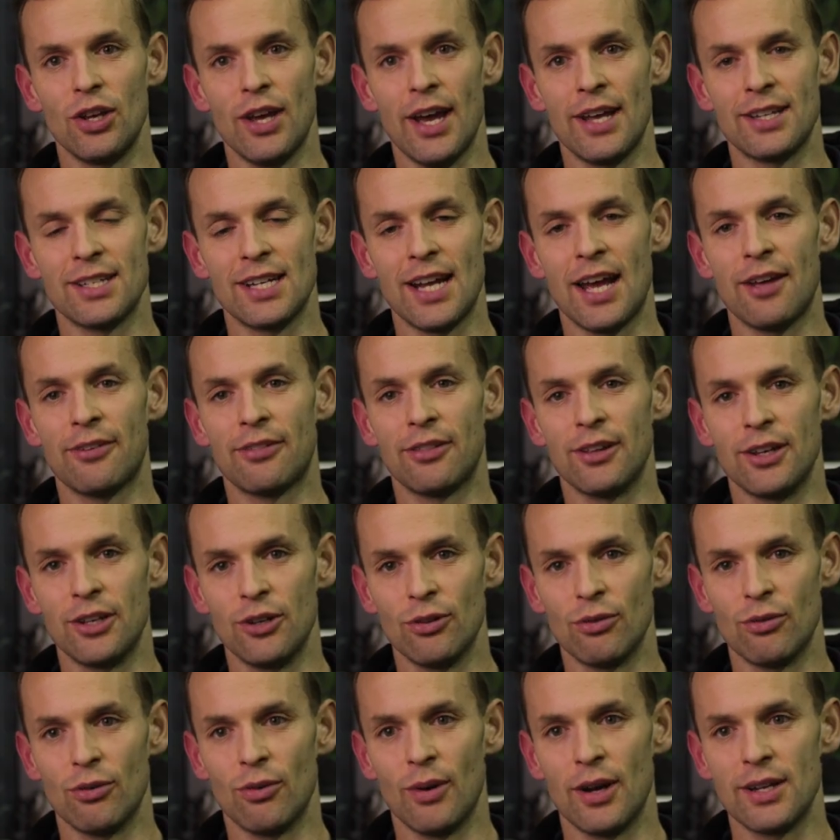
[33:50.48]
as an athlete,
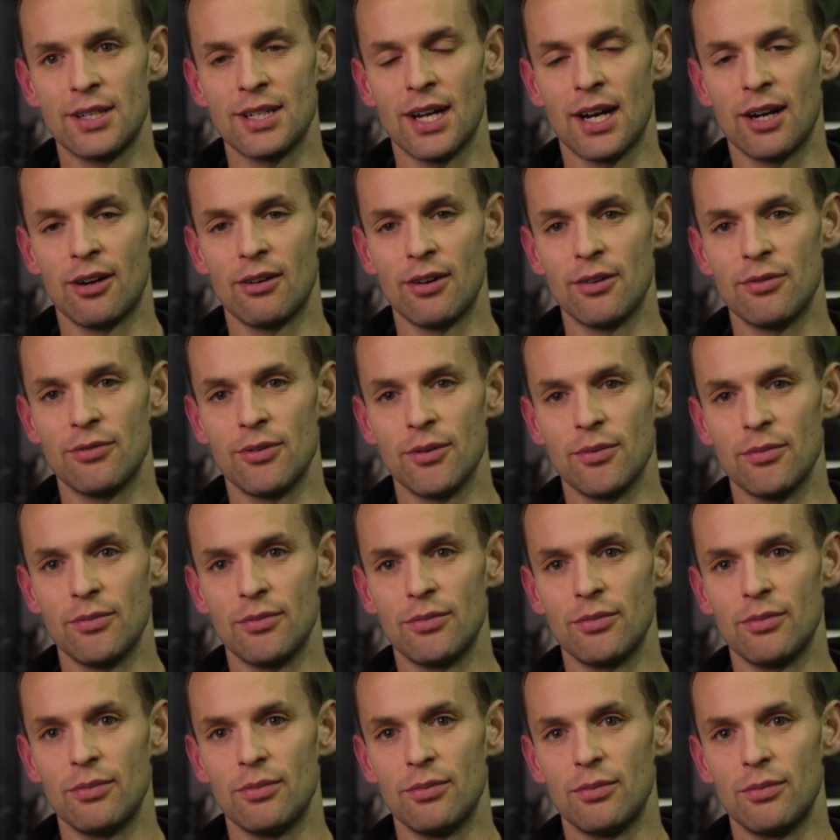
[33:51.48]
you're always hungry
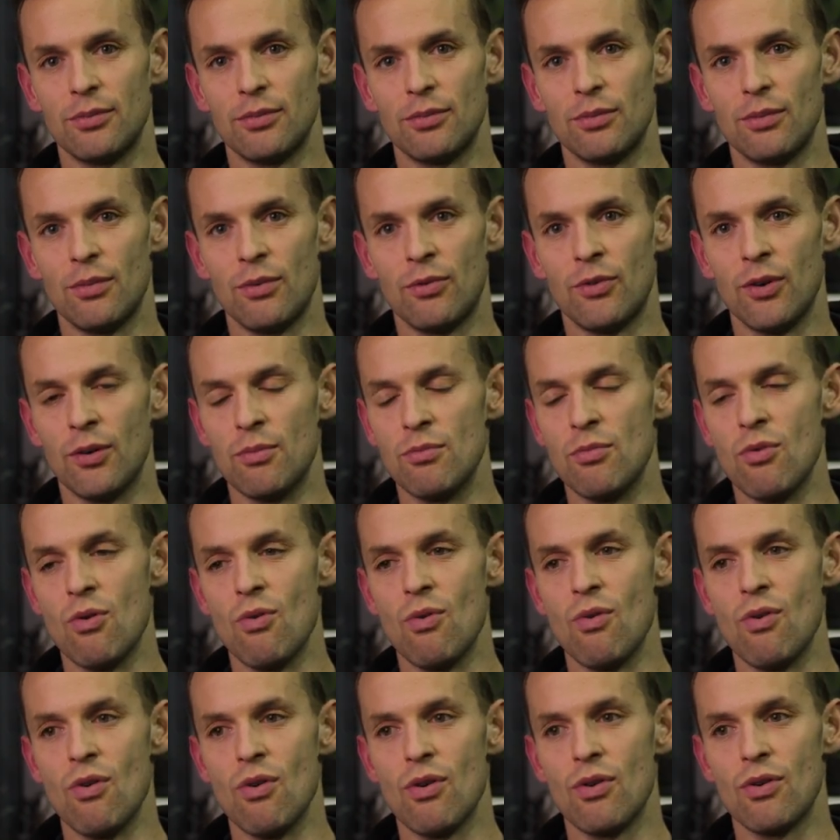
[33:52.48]
for
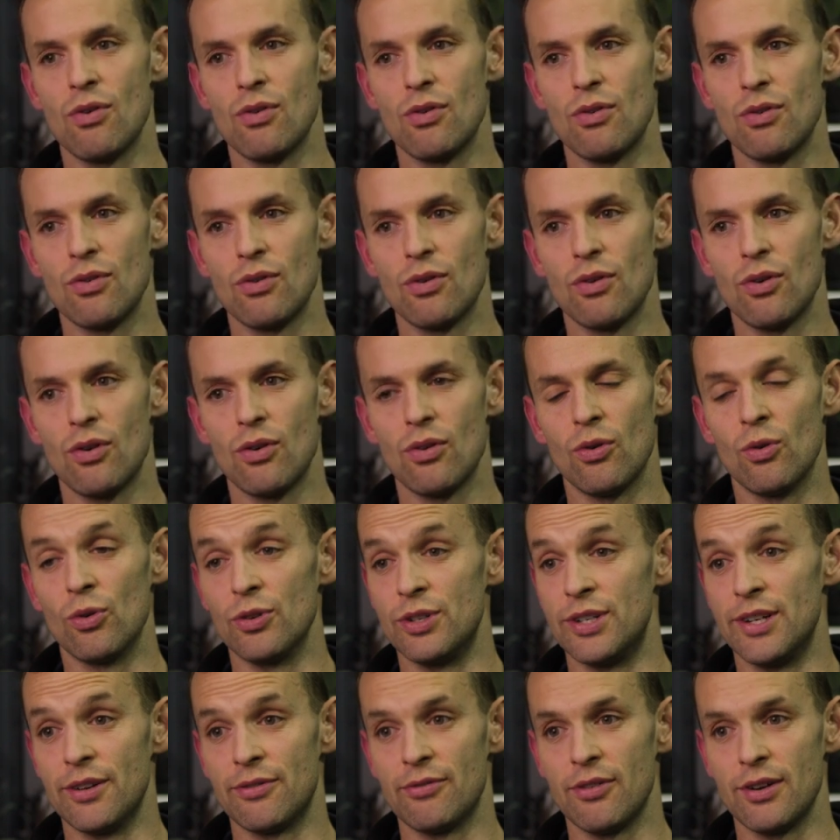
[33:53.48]
more or
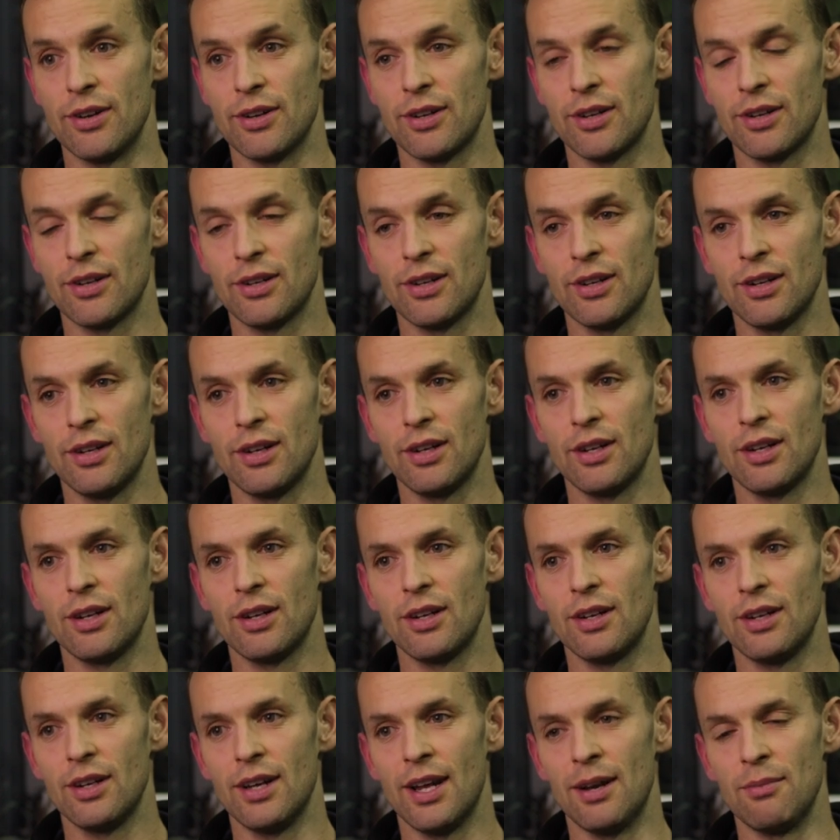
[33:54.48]
different,
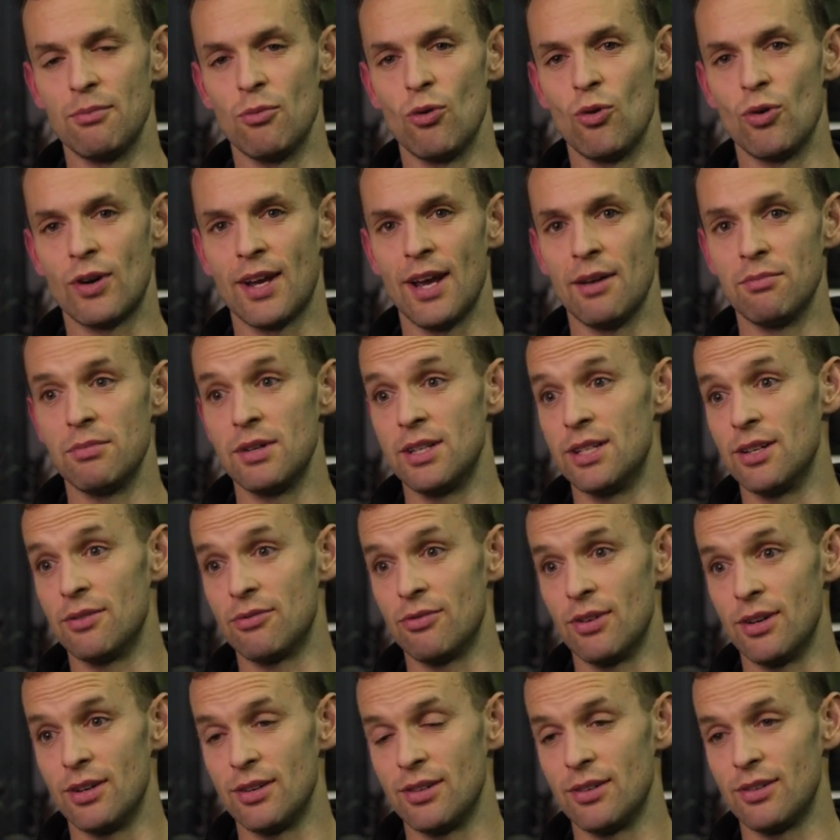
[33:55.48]
and more can be
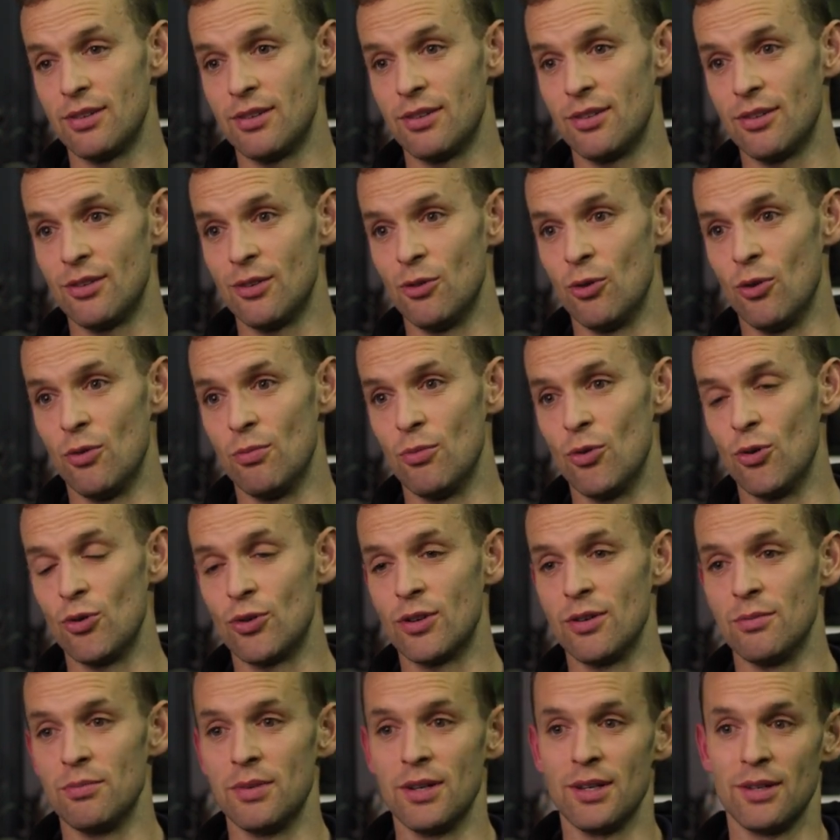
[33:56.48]
different, or more
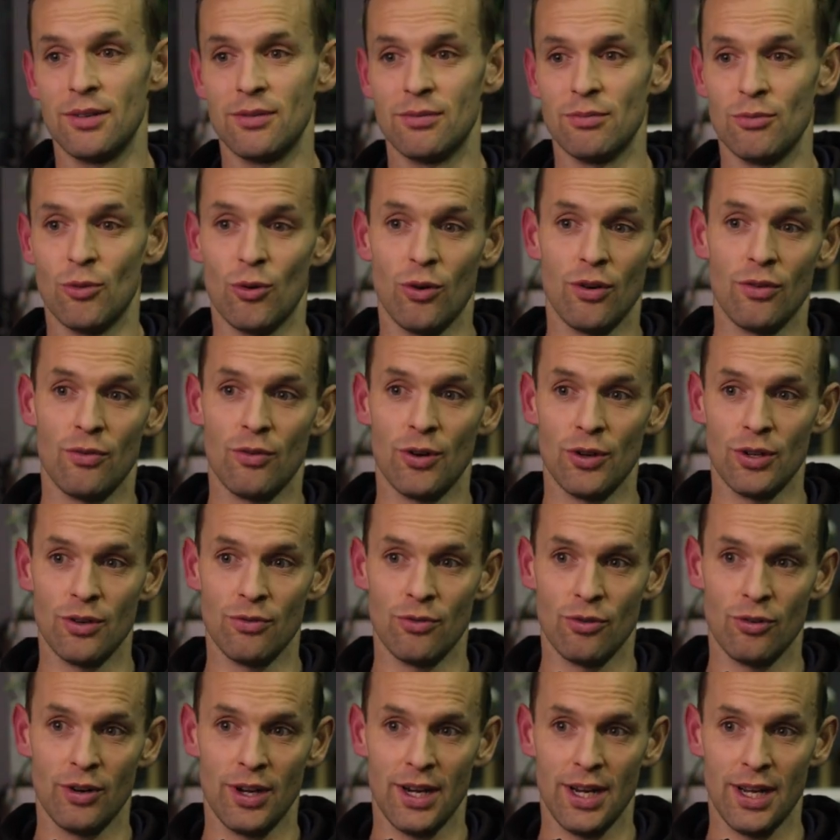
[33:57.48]
can be more of what you've
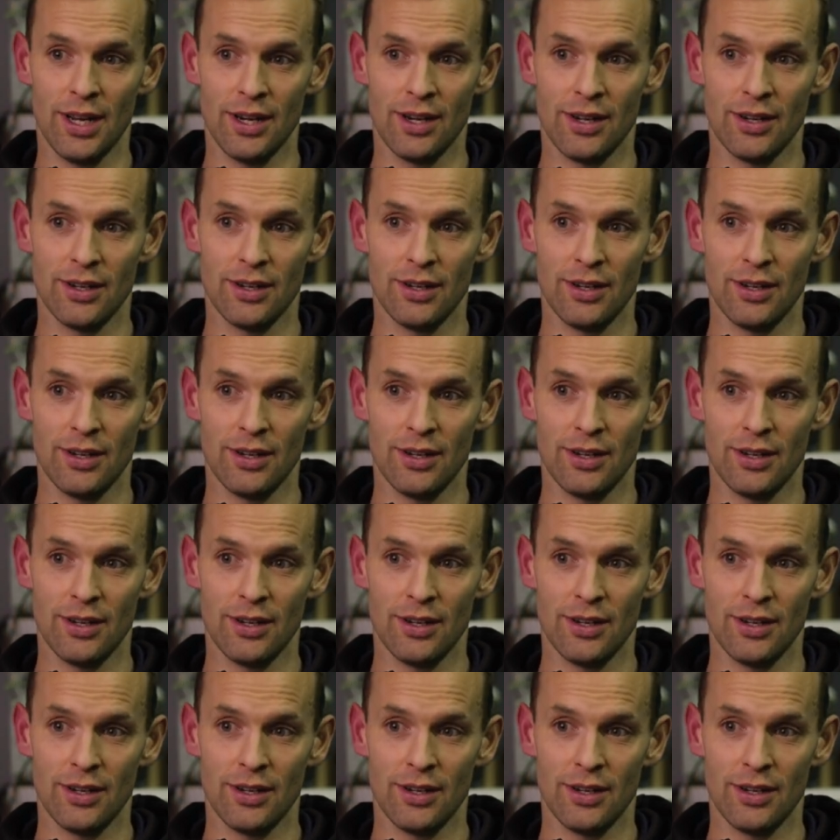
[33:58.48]
already had.